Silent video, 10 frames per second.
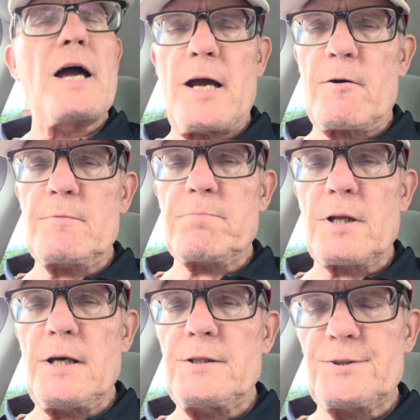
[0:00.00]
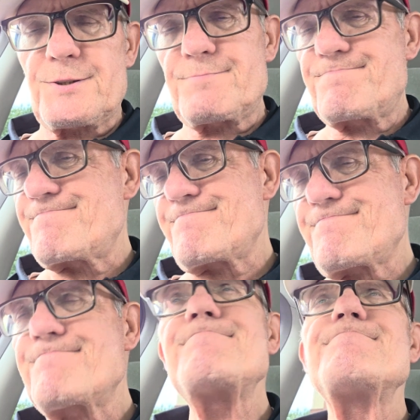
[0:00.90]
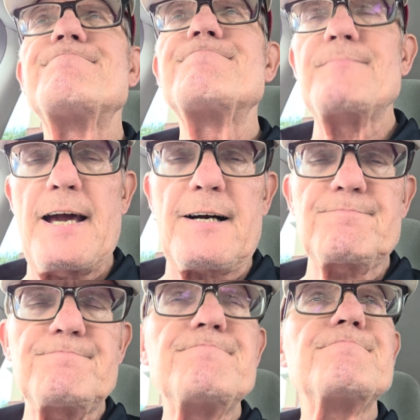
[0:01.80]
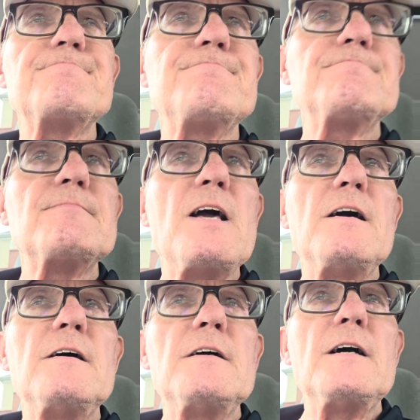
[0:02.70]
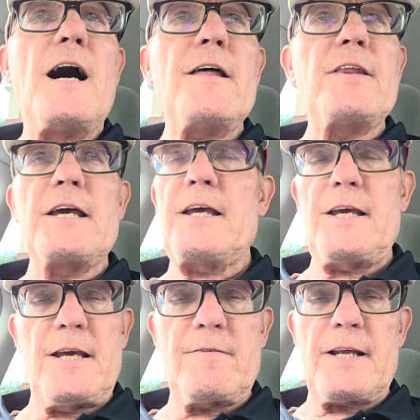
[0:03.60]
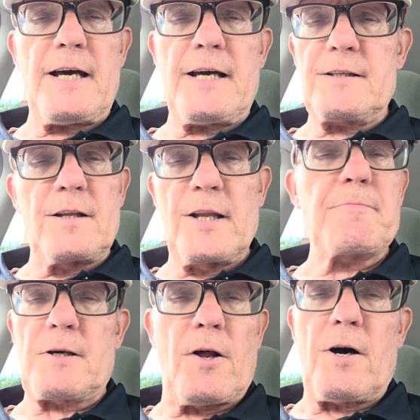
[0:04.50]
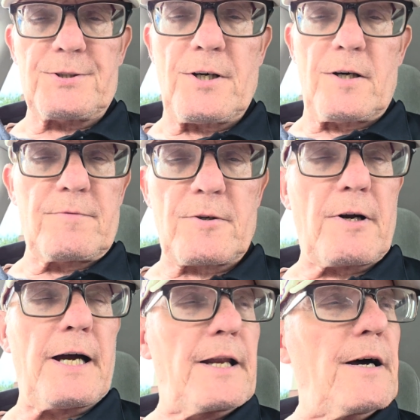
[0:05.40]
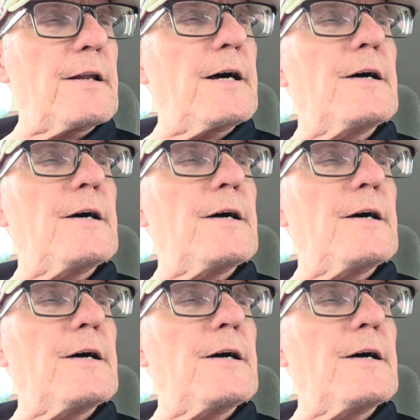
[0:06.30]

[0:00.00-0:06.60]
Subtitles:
hair in place. Yeah. I think he even had lip gloss on, for crying out